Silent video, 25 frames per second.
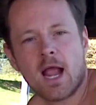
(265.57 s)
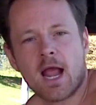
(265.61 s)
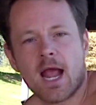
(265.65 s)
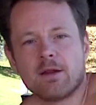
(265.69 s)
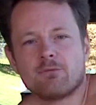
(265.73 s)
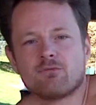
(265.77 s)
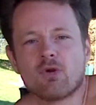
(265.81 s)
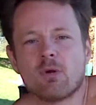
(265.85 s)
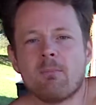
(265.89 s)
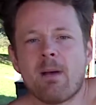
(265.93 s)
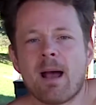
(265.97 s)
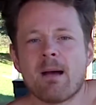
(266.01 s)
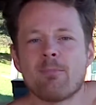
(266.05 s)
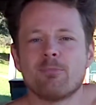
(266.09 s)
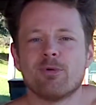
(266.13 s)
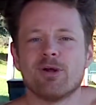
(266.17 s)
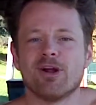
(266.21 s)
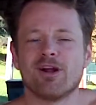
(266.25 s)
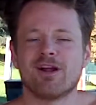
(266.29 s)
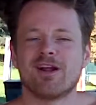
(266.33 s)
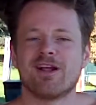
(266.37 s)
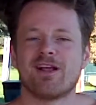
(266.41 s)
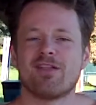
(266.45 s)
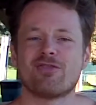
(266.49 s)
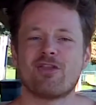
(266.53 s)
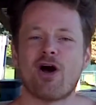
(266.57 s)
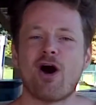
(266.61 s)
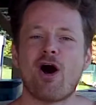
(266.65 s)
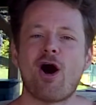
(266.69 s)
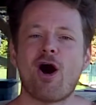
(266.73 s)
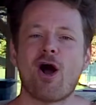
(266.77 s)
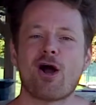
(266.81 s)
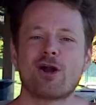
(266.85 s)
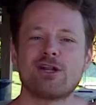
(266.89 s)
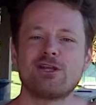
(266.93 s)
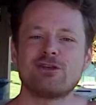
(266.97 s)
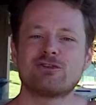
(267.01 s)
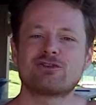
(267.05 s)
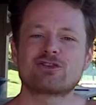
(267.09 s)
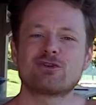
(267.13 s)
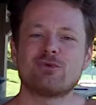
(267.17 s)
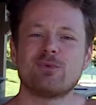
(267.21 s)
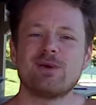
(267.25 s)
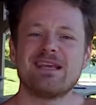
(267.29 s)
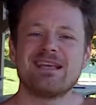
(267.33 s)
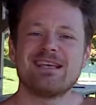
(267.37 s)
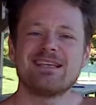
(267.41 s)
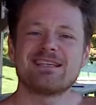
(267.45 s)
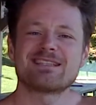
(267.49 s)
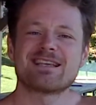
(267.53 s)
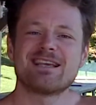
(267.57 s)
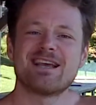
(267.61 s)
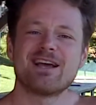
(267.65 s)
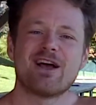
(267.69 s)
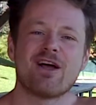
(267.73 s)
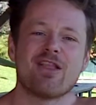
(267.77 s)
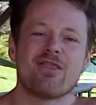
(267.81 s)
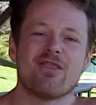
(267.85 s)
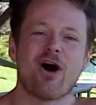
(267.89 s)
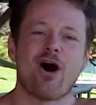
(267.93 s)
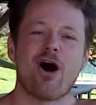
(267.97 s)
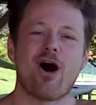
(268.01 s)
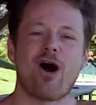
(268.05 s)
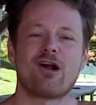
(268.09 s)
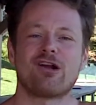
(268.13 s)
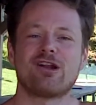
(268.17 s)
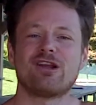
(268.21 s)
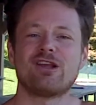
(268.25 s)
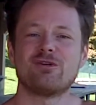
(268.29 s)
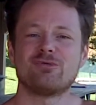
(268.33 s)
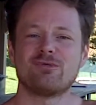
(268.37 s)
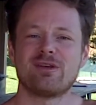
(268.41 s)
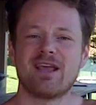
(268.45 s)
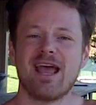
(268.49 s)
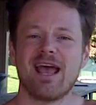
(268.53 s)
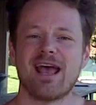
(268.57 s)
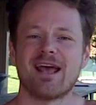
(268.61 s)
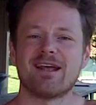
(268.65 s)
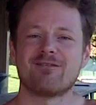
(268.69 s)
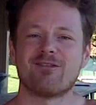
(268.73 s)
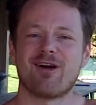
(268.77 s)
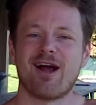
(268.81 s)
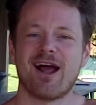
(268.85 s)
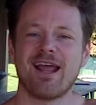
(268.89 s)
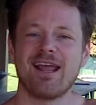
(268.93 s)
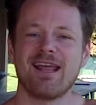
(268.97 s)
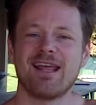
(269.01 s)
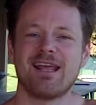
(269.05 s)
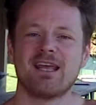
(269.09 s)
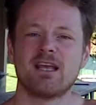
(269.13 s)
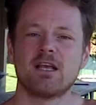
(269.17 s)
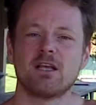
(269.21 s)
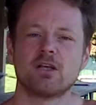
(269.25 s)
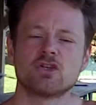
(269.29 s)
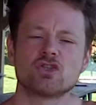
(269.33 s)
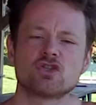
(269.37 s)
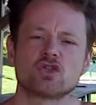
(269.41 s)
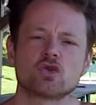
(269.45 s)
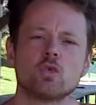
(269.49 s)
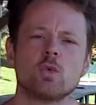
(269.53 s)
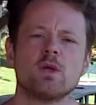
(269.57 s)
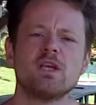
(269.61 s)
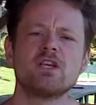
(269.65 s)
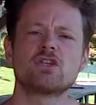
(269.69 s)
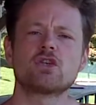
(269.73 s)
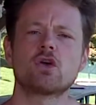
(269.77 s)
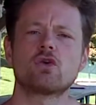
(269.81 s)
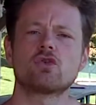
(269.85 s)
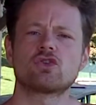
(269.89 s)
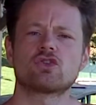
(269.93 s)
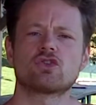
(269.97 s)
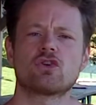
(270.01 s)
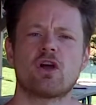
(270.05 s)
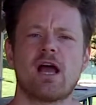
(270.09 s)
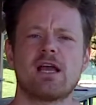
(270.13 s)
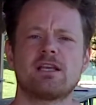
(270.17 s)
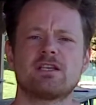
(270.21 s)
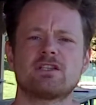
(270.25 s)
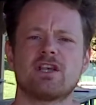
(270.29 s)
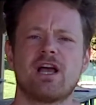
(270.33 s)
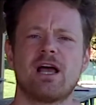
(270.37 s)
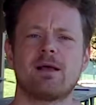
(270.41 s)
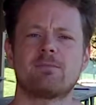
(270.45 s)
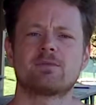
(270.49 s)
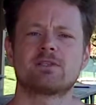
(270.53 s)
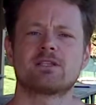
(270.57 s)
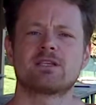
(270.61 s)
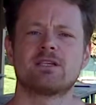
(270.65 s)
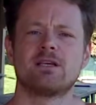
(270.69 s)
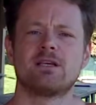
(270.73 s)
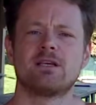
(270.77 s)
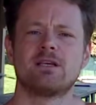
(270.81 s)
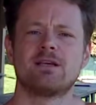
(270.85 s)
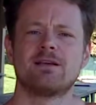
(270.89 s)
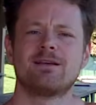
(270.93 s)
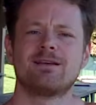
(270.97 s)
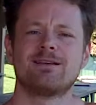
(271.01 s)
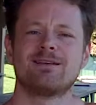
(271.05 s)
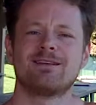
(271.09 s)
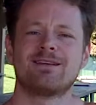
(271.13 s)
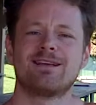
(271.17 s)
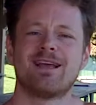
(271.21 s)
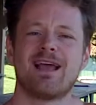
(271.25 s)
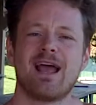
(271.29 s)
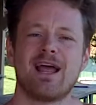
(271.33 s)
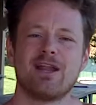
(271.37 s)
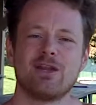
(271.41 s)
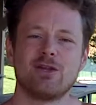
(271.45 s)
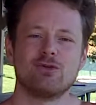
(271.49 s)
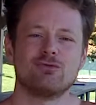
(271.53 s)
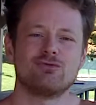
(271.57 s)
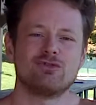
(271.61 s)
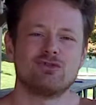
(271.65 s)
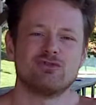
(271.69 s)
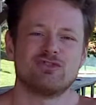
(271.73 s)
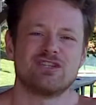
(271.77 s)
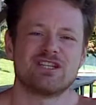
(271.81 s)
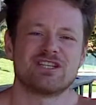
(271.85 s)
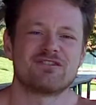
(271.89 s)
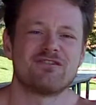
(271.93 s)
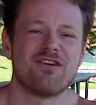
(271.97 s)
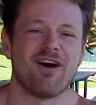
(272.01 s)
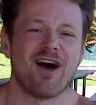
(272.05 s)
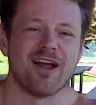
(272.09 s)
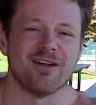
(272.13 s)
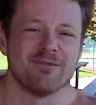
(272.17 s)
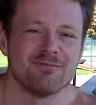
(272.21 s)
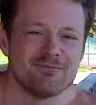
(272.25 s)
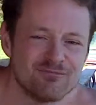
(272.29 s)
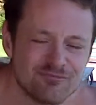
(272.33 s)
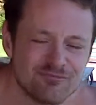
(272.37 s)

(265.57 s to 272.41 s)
And remember, the harder you squeeze, the harder you get, right? Squeeze those triceps, and you'll do just fine.